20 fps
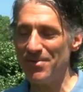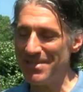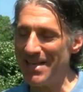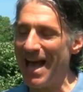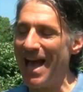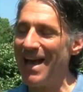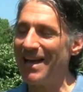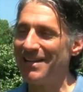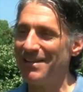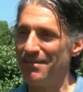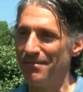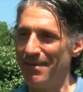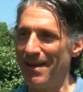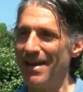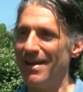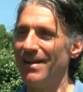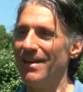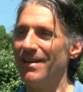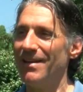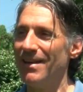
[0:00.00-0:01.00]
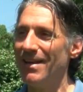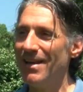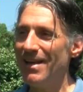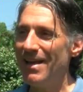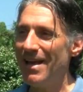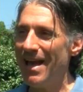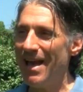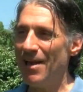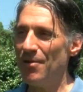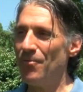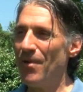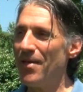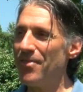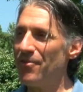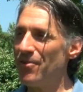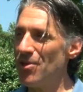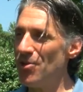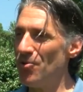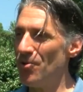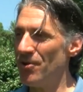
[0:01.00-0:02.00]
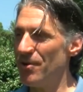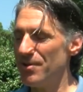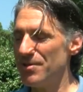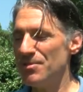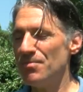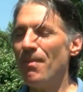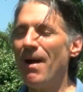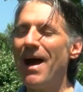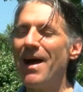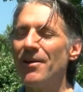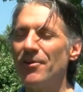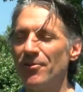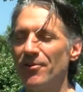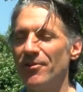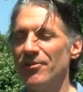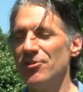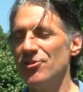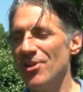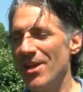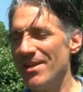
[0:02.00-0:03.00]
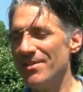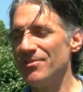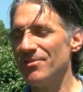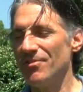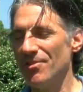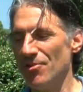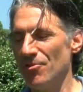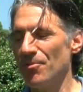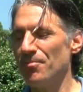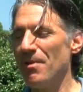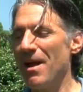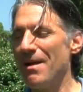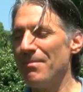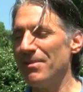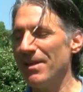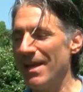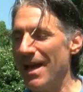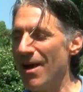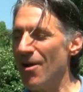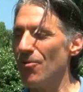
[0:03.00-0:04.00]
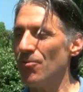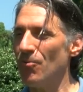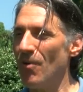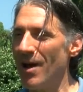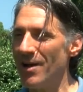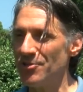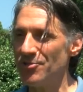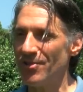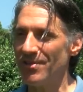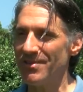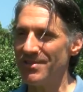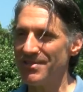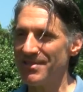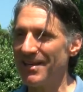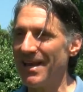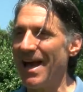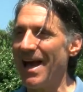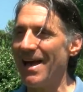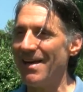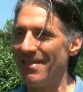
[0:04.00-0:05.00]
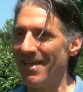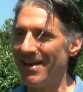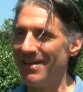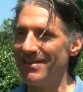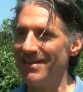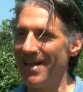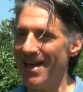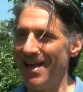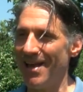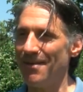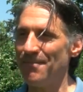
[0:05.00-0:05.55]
was activated, and whether you were a spotter or a chaser, you were probably out watching the sky that day.